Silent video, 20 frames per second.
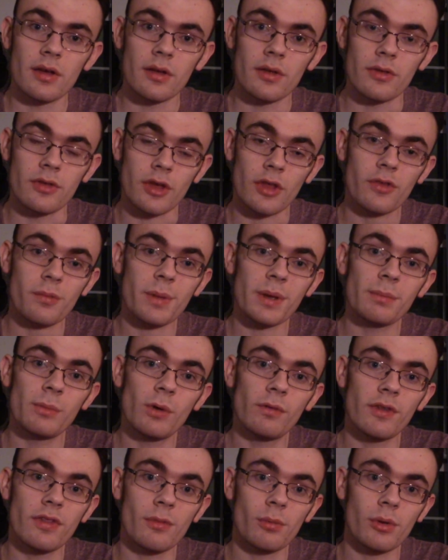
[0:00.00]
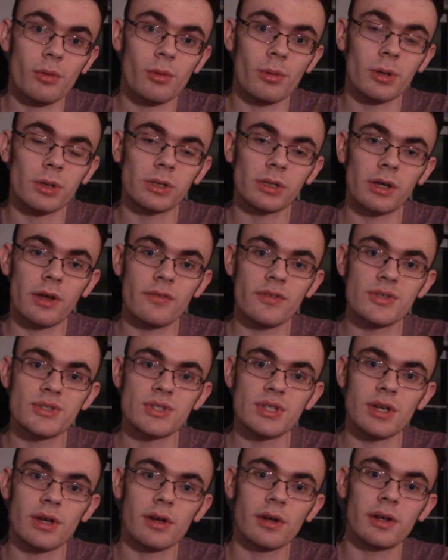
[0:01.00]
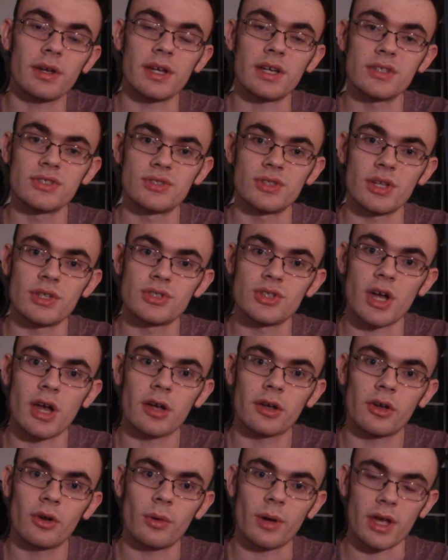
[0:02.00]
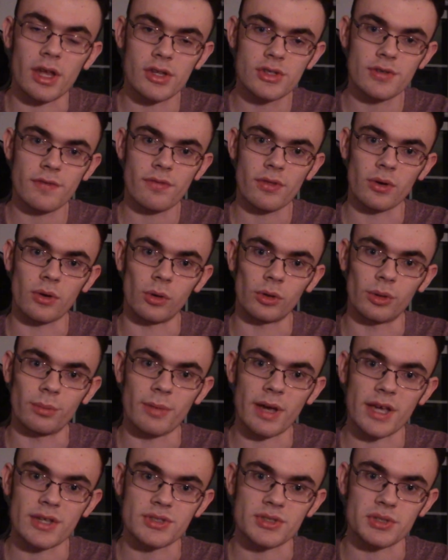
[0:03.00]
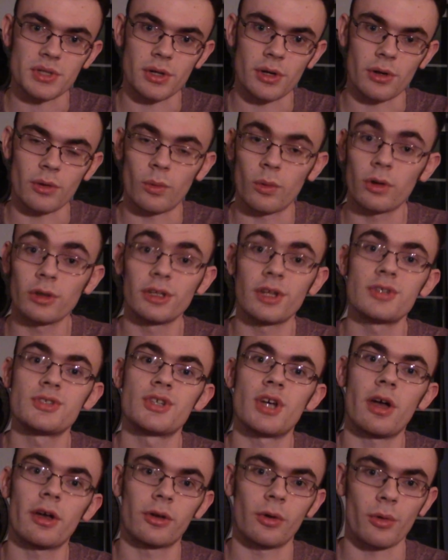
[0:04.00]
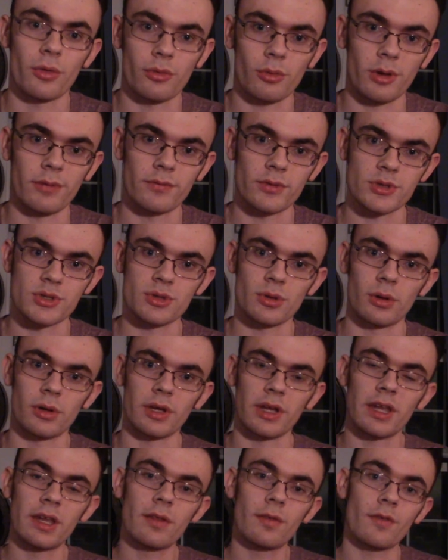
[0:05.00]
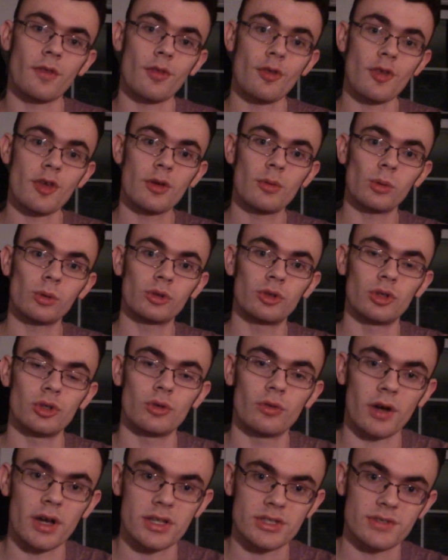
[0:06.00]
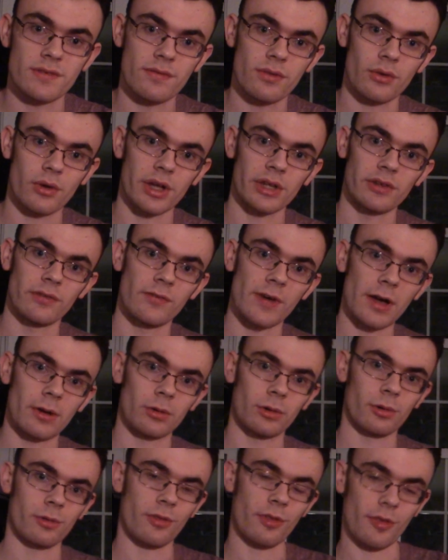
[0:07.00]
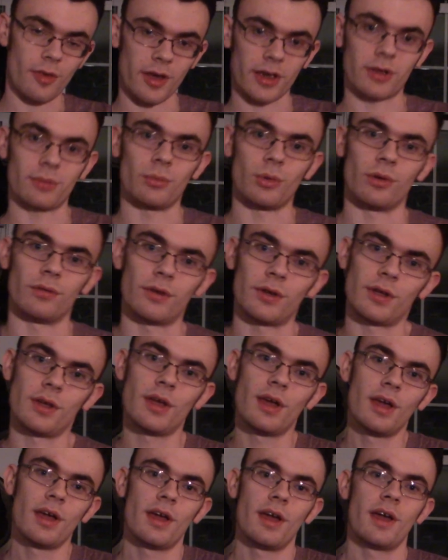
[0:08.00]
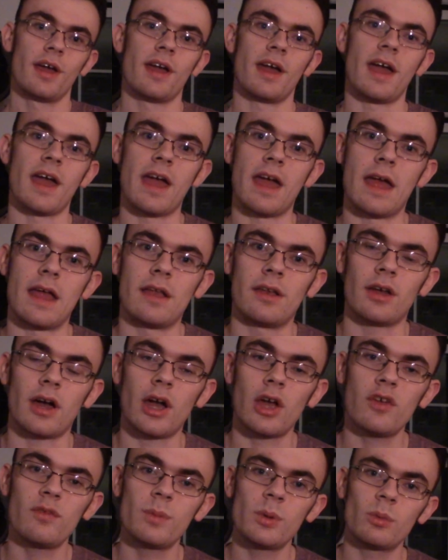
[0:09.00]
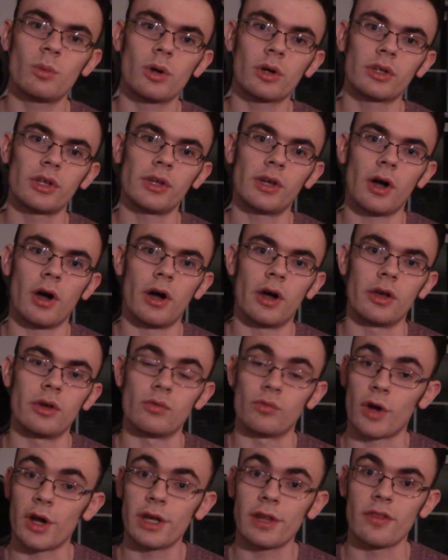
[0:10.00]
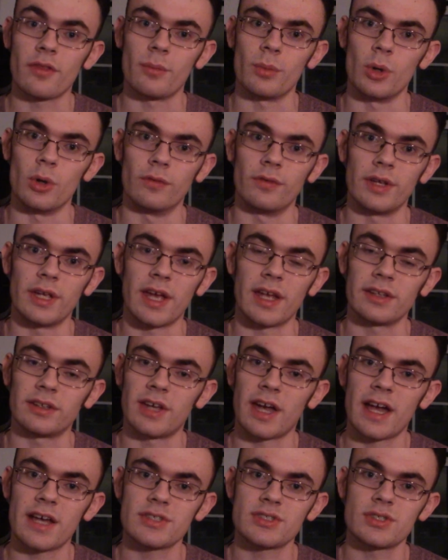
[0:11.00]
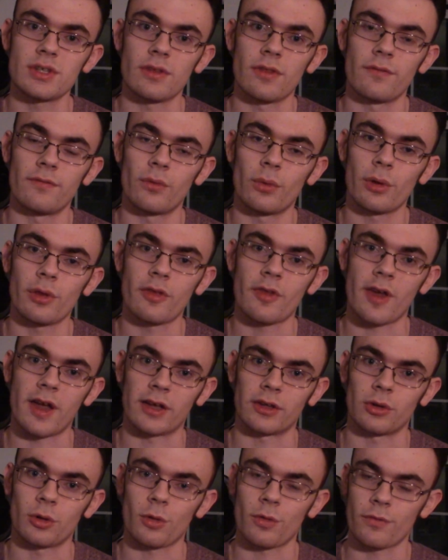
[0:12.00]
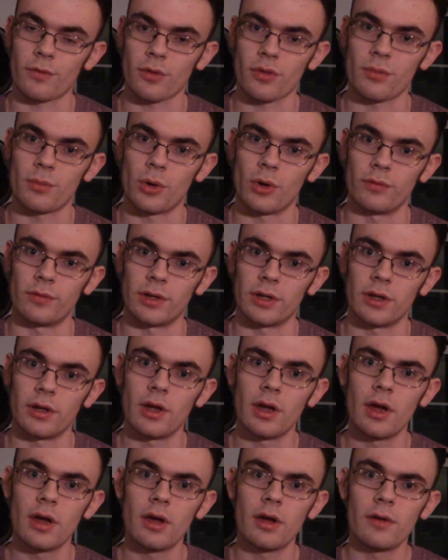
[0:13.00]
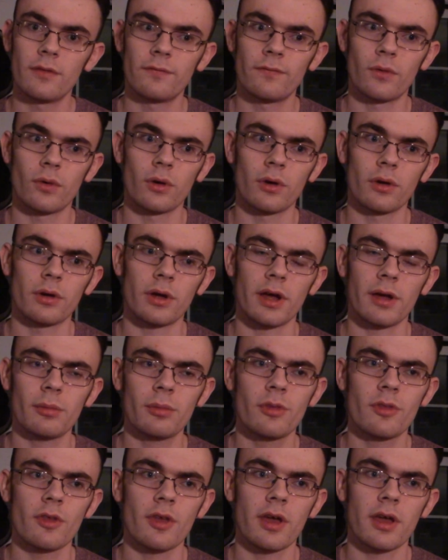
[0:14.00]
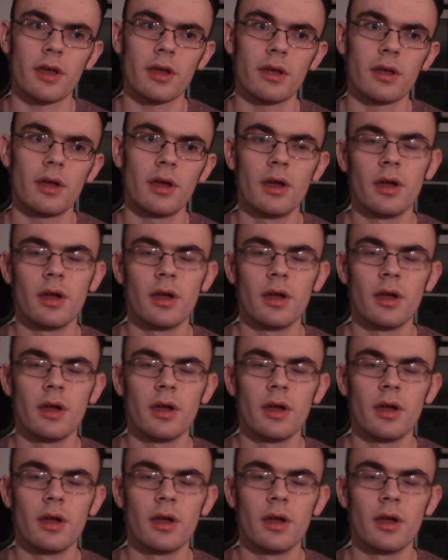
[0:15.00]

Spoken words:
The other big movie that we were working on this year is Ninjago Age of the Golden Master, or Ninjago 3 for short. It is the sequel to Rise of the Great Devourer, the second movie. And I have been working on writing the movie and casting the voice actors for the movie for, I would say,